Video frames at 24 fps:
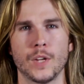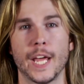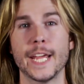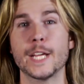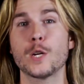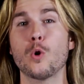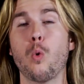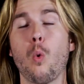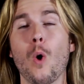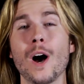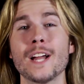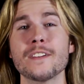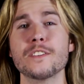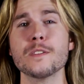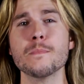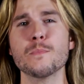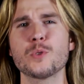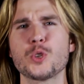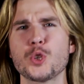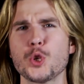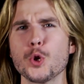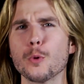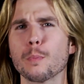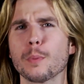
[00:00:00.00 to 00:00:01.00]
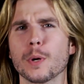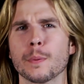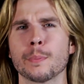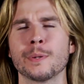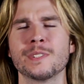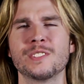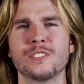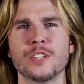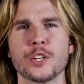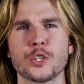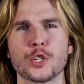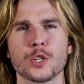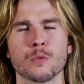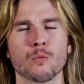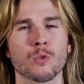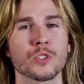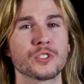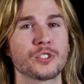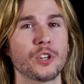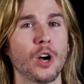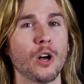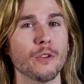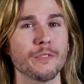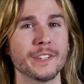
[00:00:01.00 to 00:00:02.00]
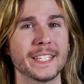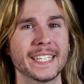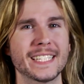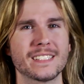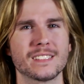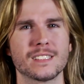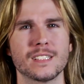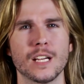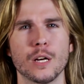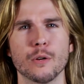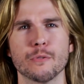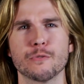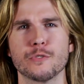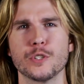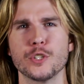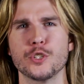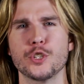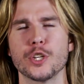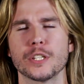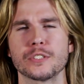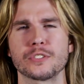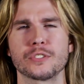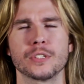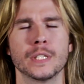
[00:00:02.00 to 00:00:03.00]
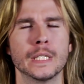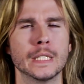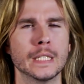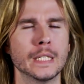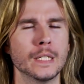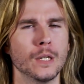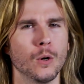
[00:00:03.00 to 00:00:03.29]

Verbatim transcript: A quantum superposition resolving itself to just